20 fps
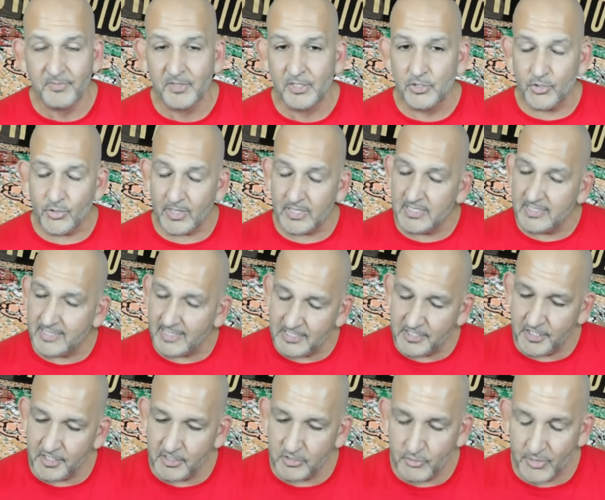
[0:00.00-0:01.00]

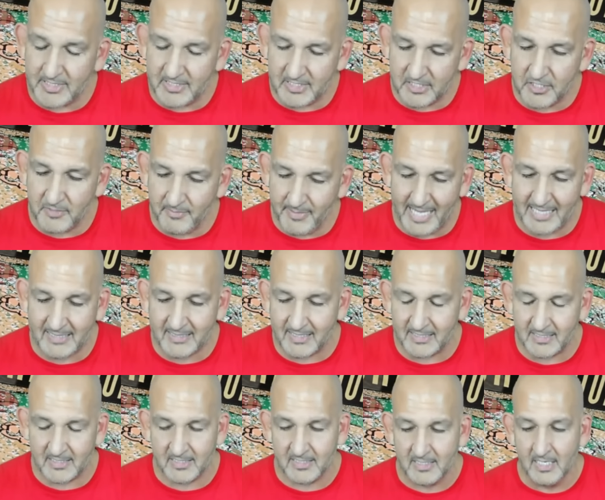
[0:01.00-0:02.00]
Transition, transition
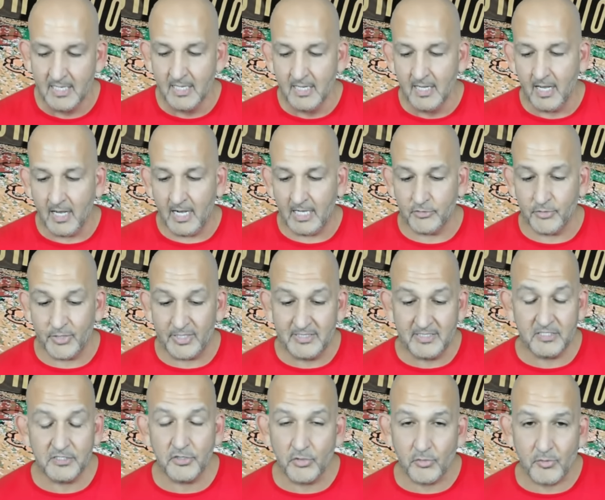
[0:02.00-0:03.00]
baskets, uh,
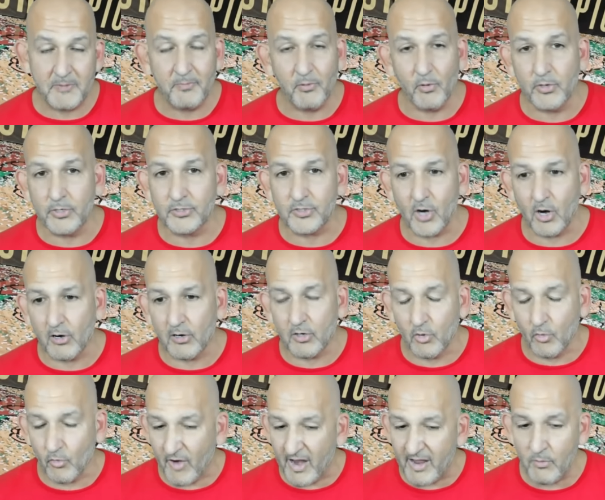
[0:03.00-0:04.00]
transition three pointers are a
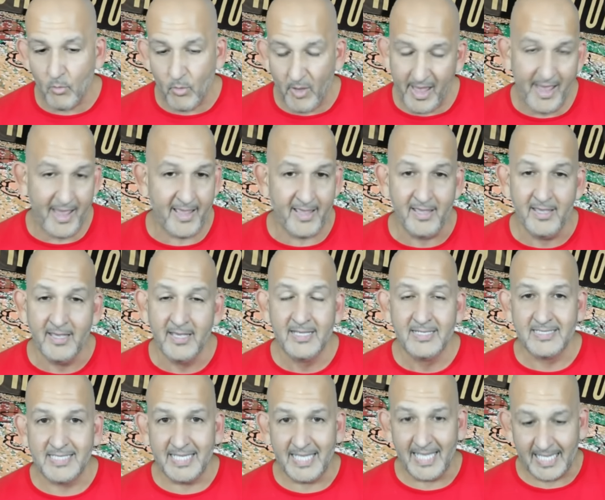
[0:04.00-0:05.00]
great way
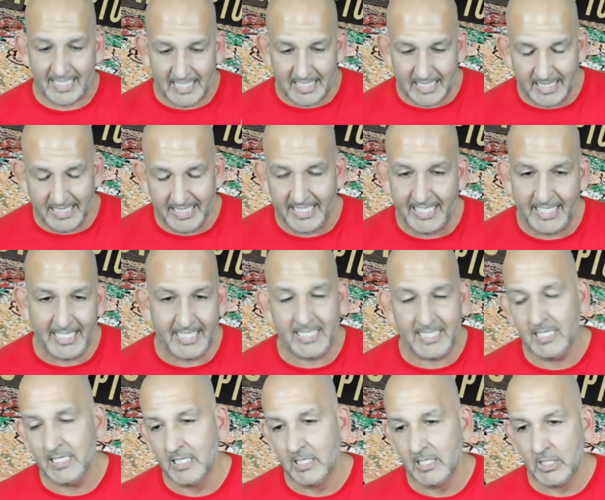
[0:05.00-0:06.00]
to get clean
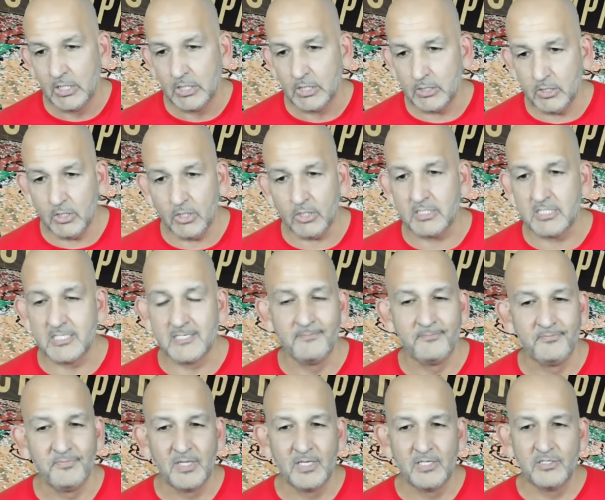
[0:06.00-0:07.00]
looks.
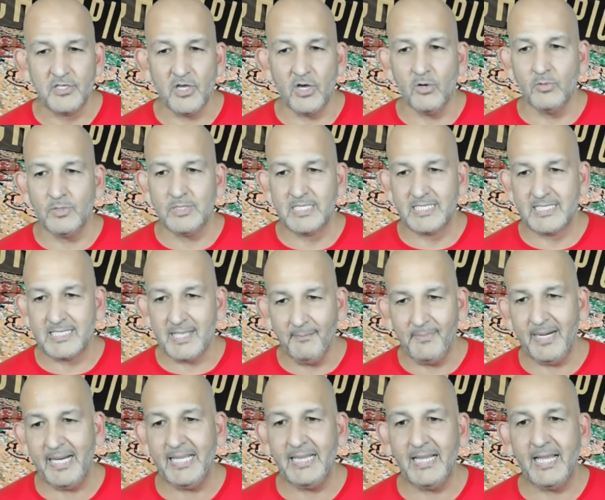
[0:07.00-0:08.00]
So
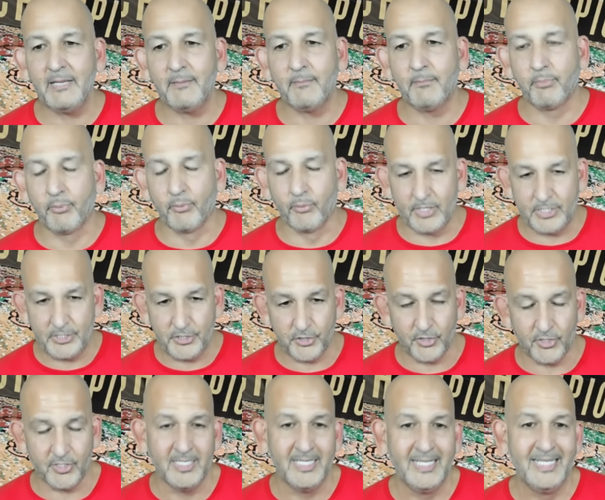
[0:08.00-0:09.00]
somebody like
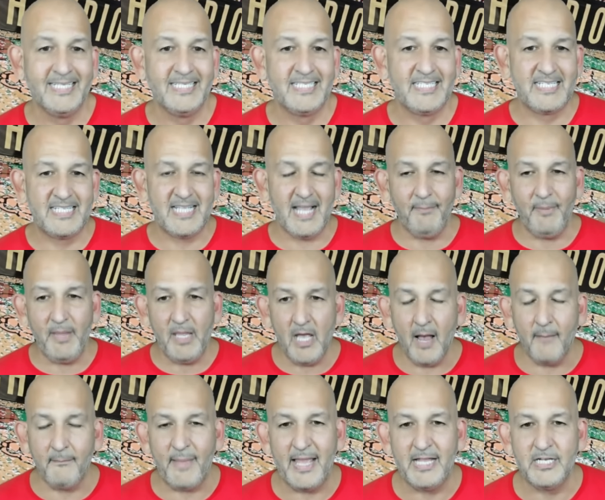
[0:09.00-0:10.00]
Pritchard stepping
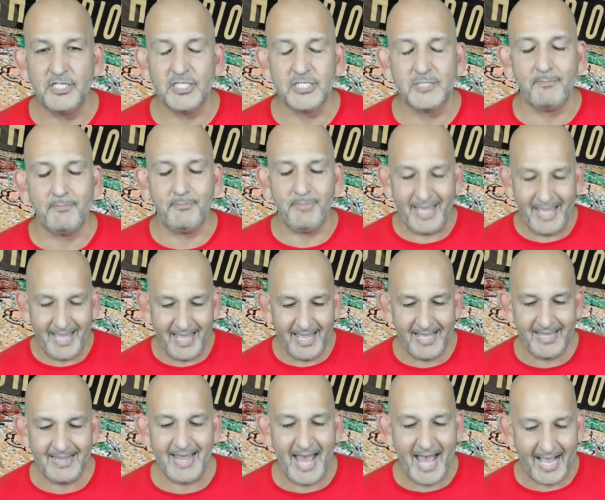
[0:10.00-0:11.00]
up and just
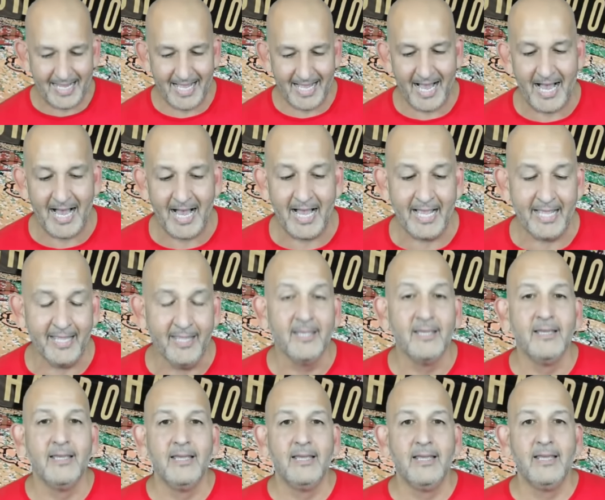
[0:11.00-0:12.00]
being that guy
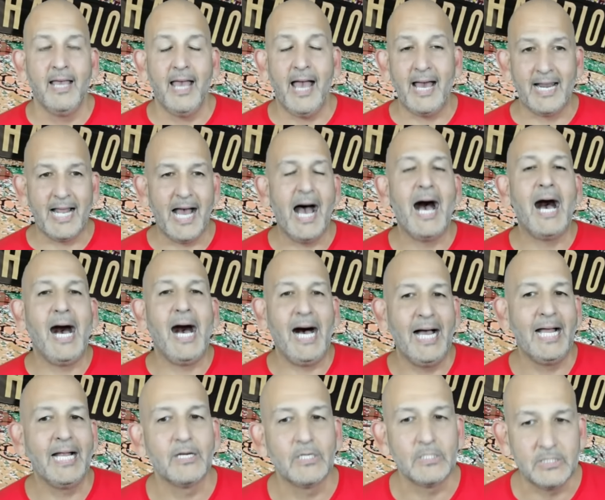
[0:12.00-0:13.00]
at a
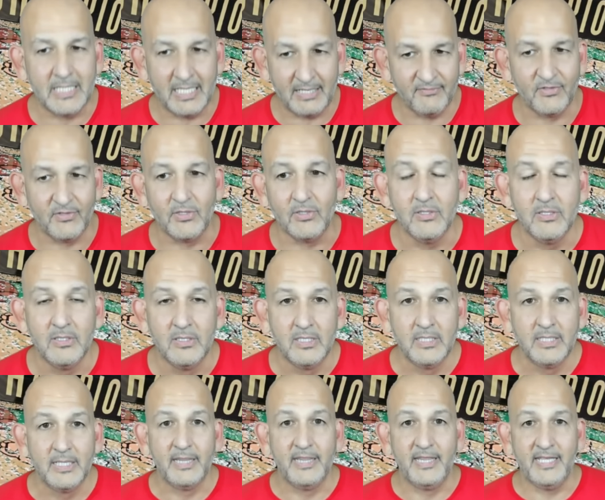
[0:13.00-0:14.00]
higher level
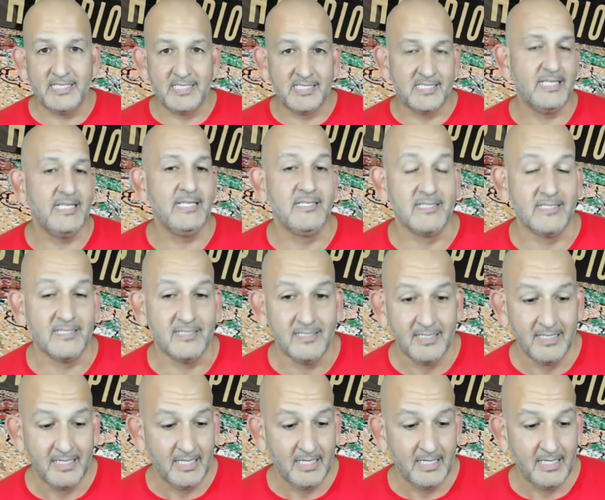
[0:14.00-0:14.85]
this season,